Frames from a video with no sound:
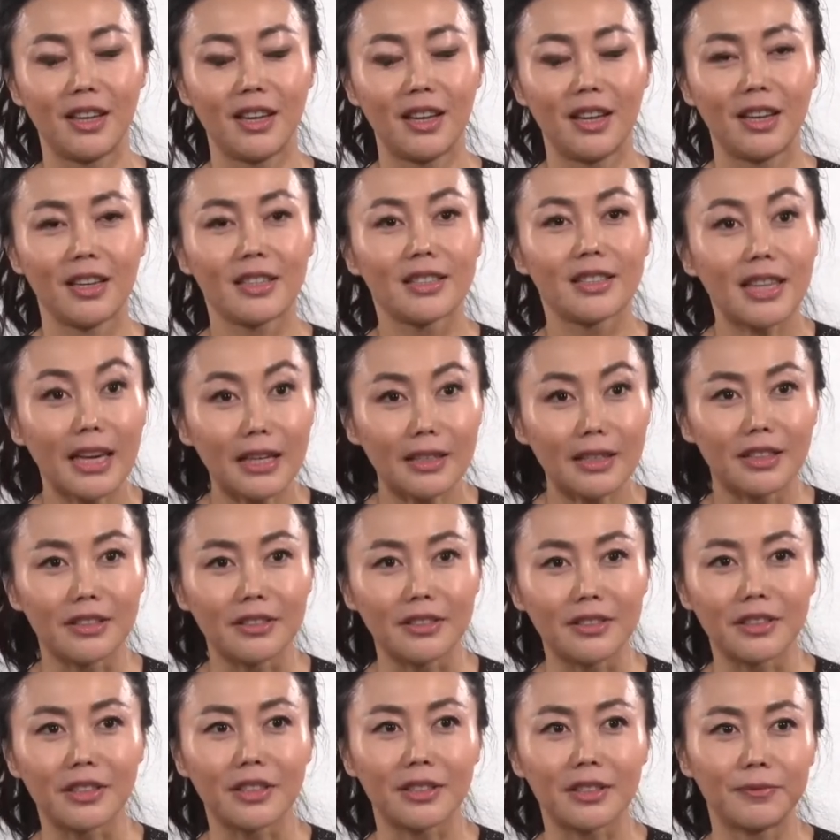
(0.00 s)

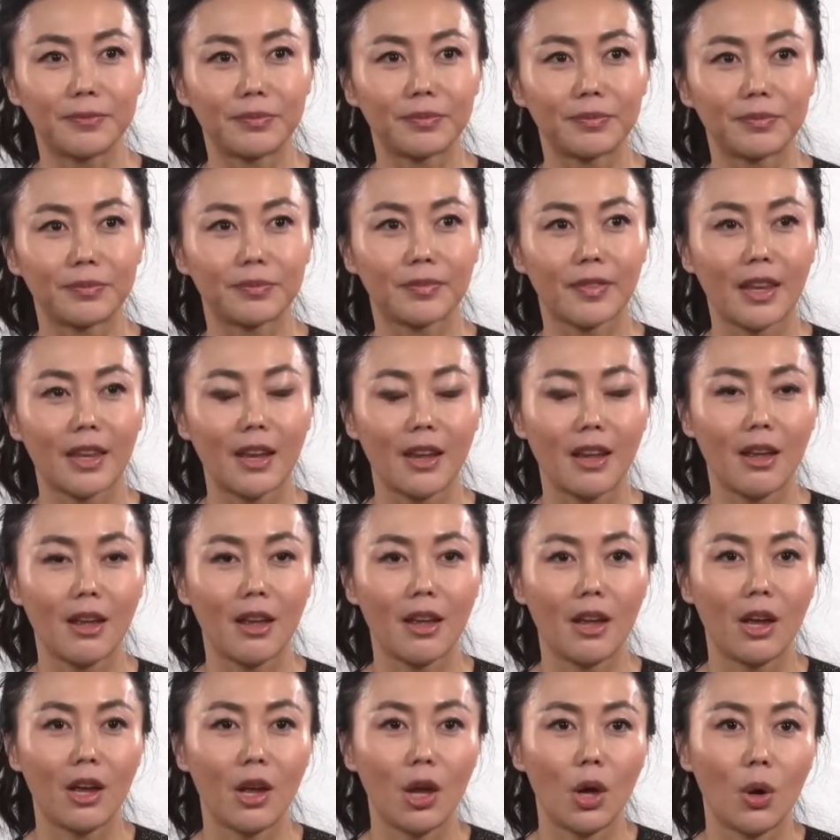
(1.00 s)
Second,
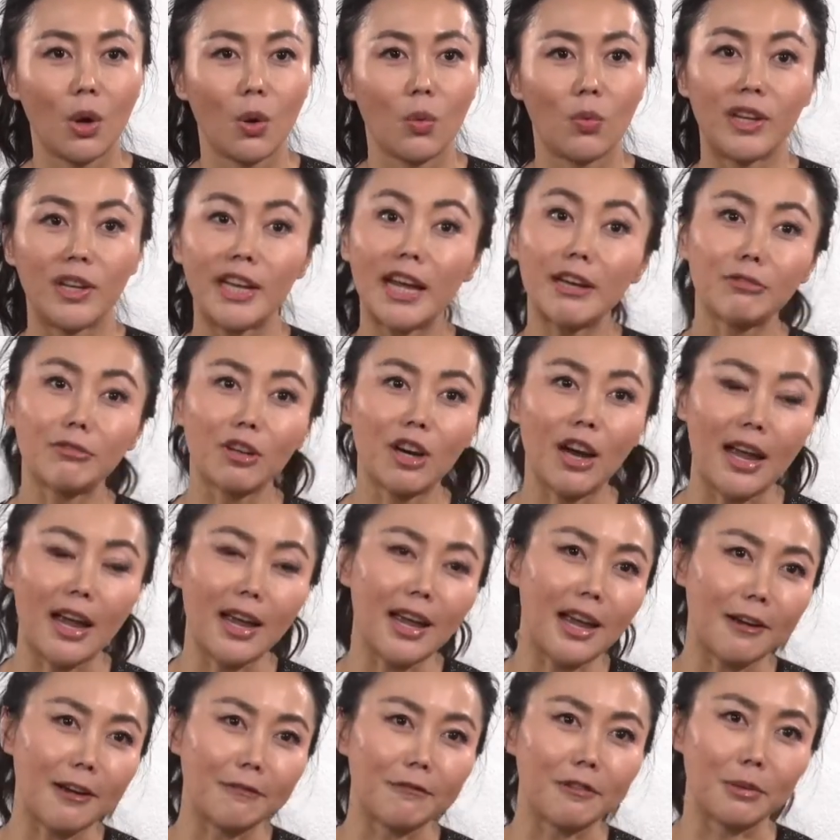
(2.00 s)
whenever I have
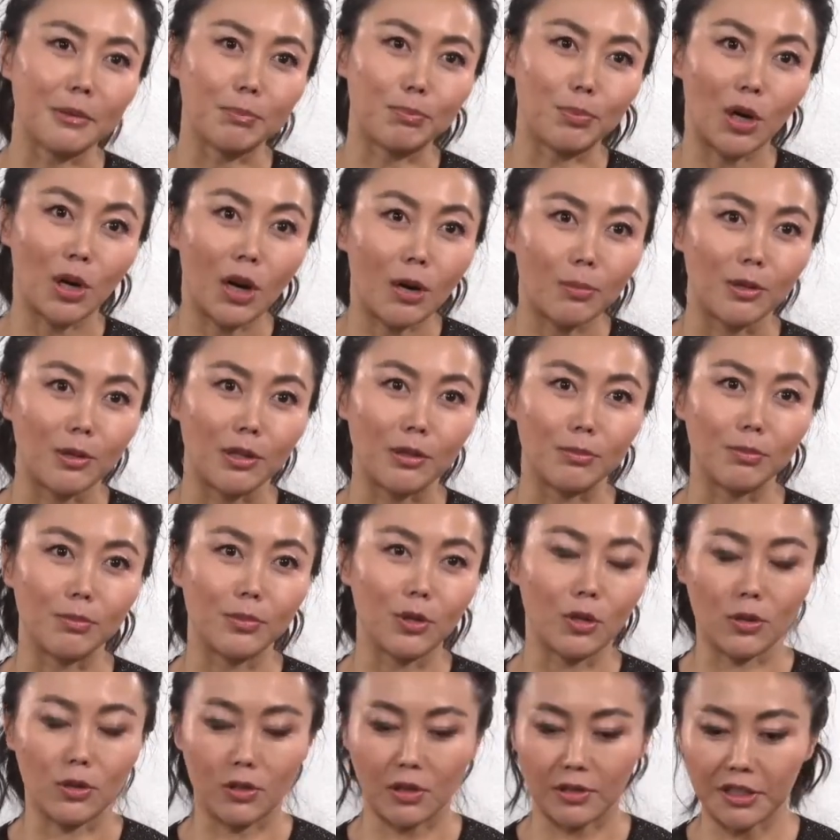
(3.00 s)
a problem
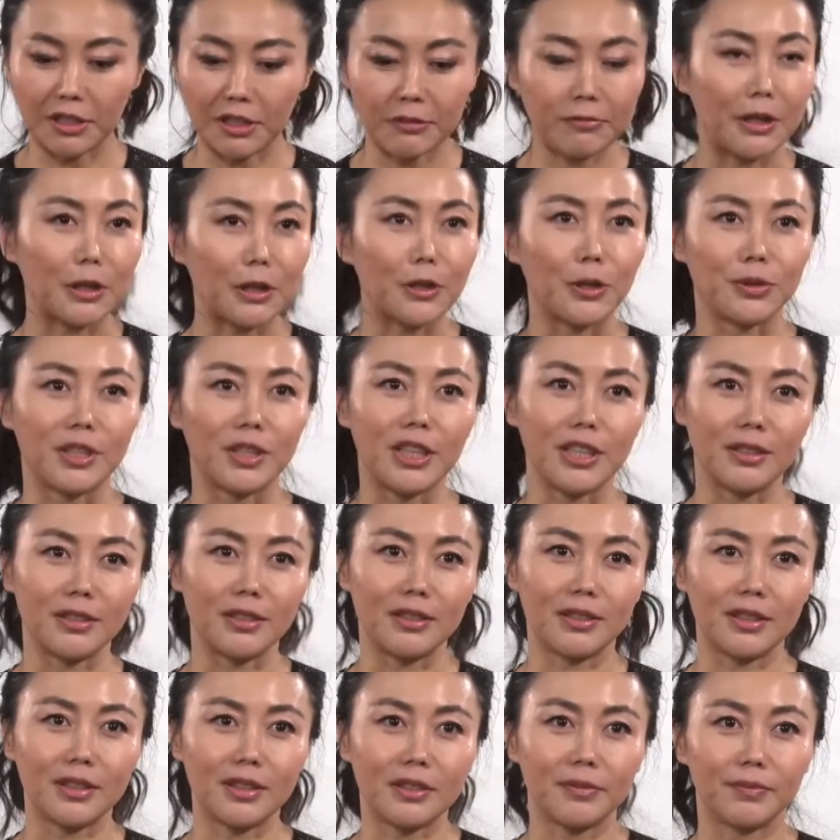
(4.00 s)
or difficulties,
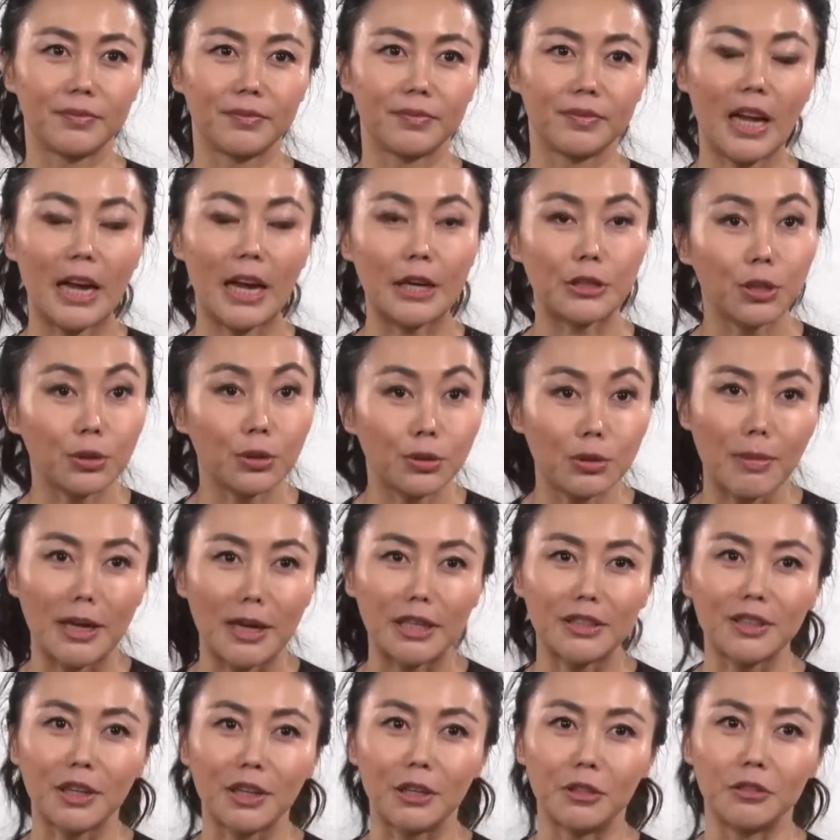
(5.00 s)
I told
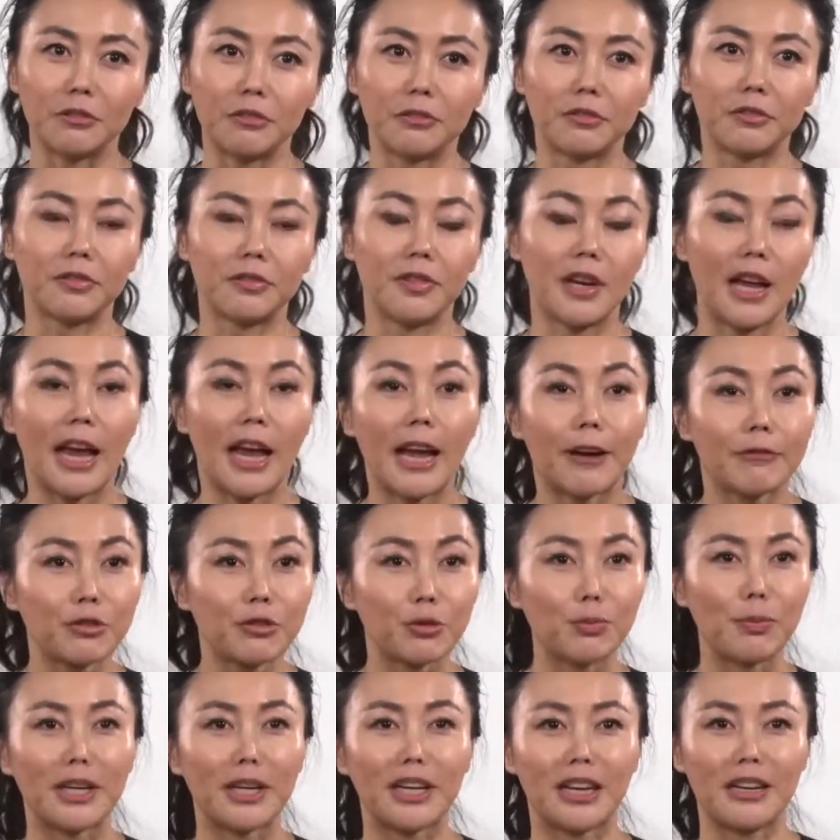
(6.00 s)
myself I have to make
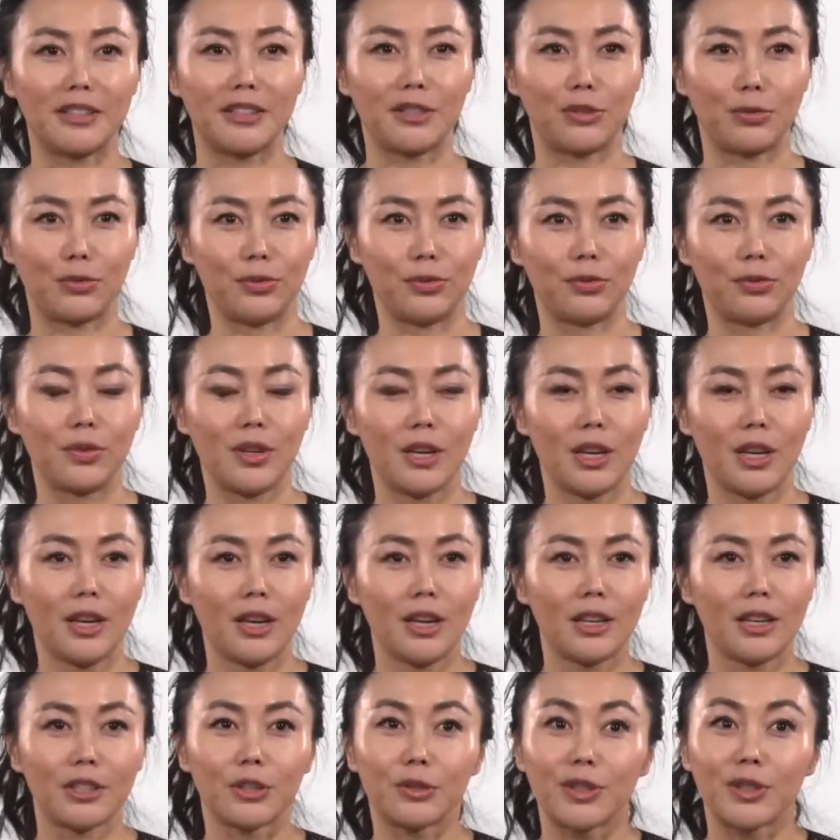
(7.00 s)
it through
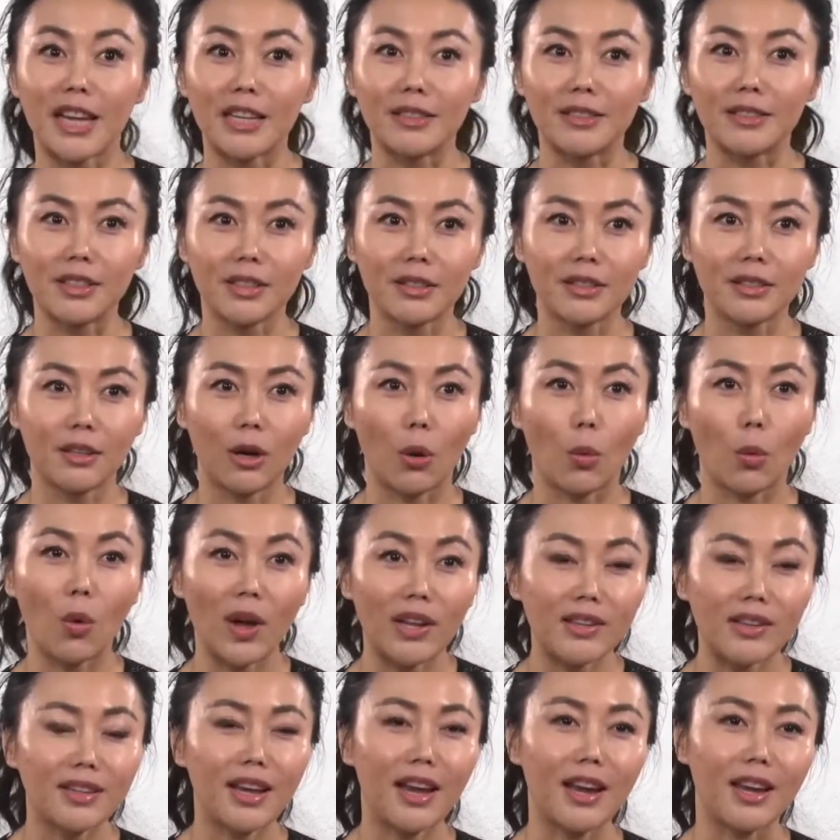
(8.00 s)
so that one
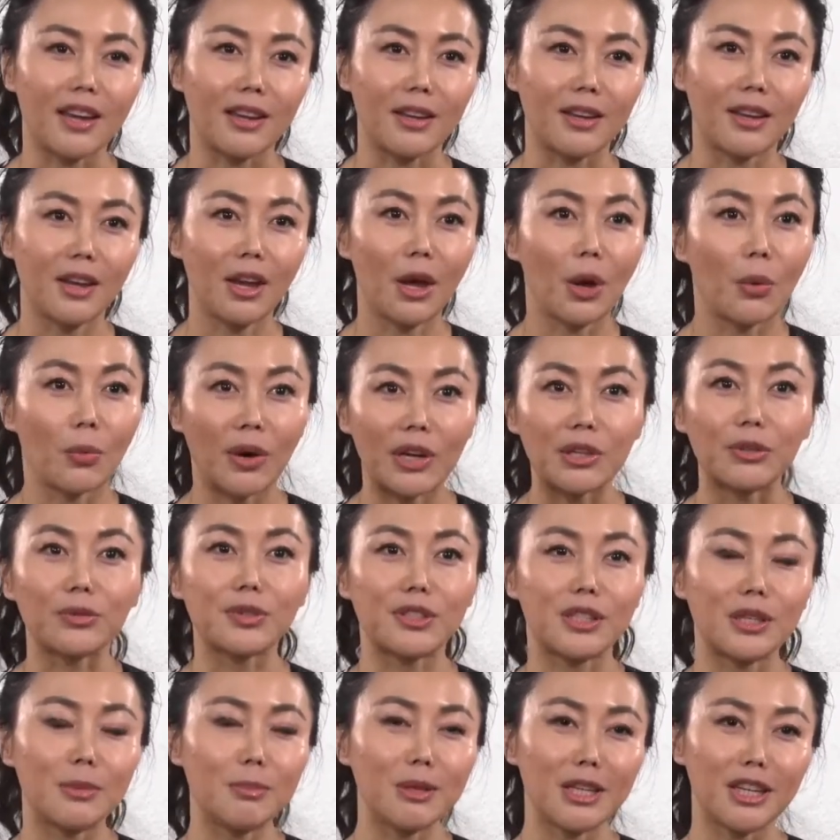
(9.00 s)
day when you see
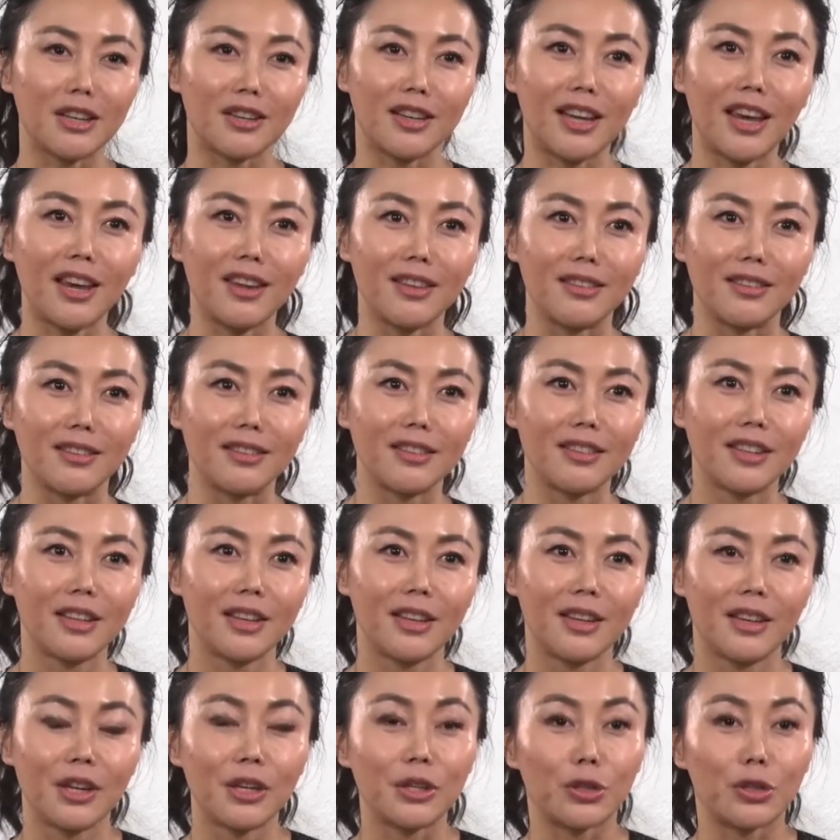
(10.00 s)
me again,
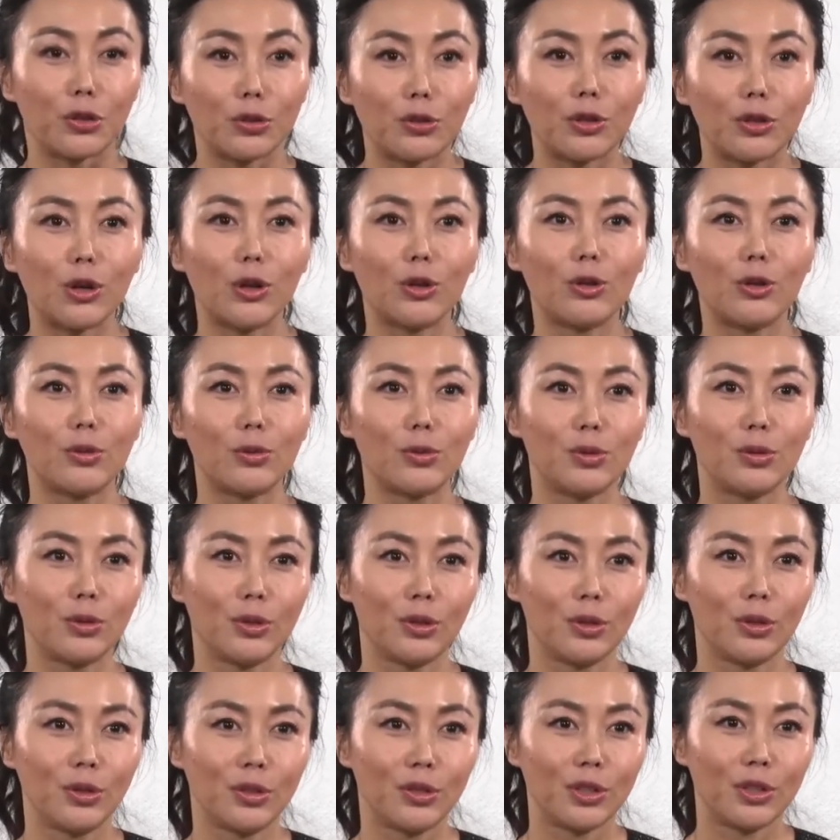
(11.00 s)
you know
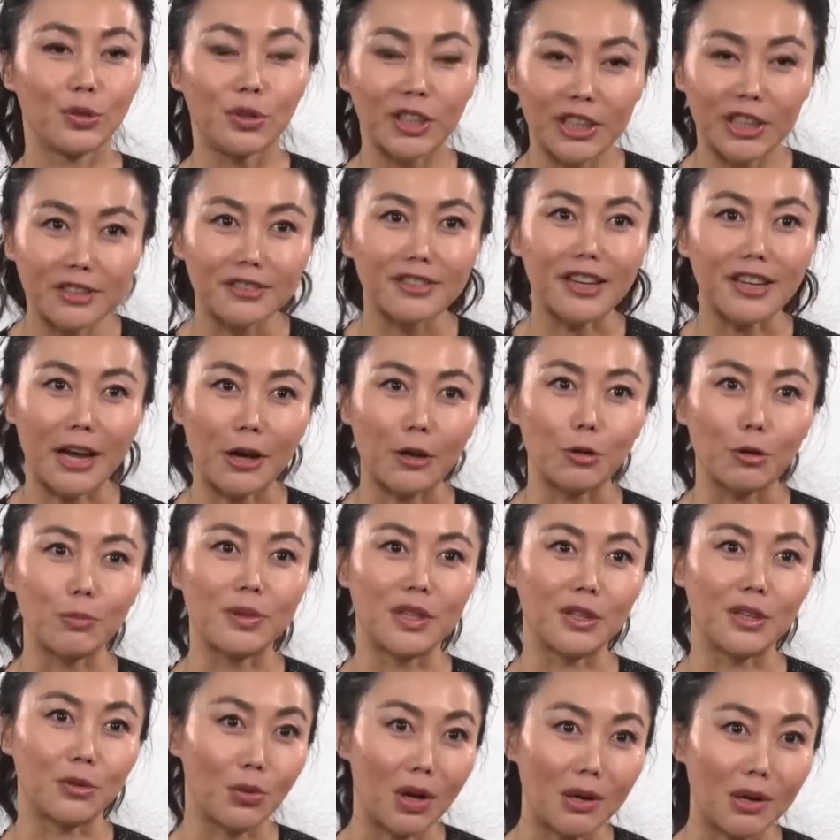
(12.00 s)
you didn't help the
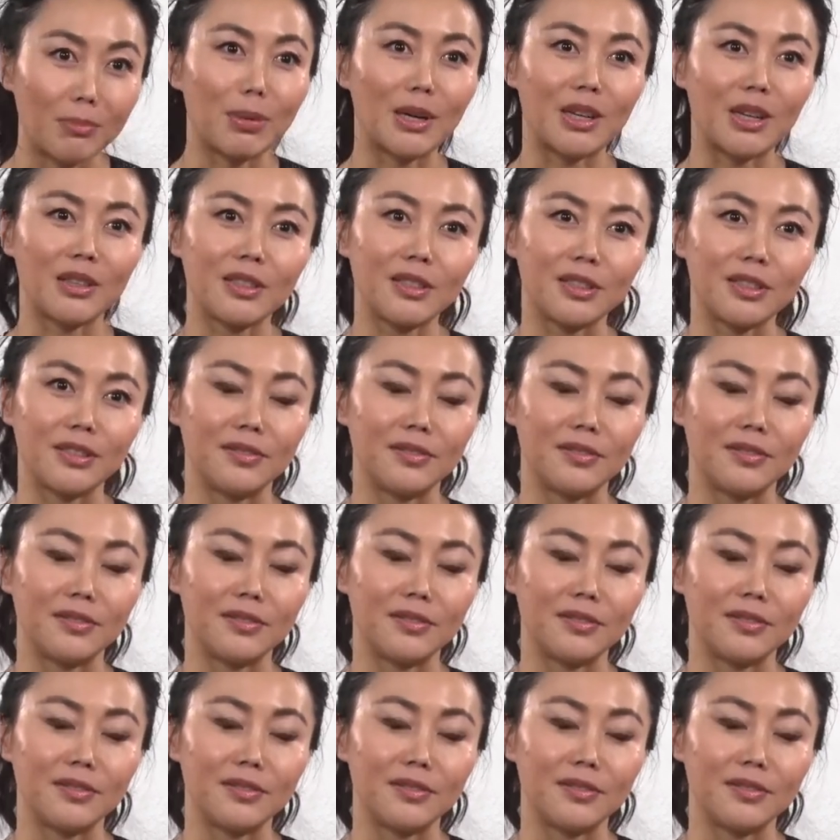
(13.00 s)
wrong person.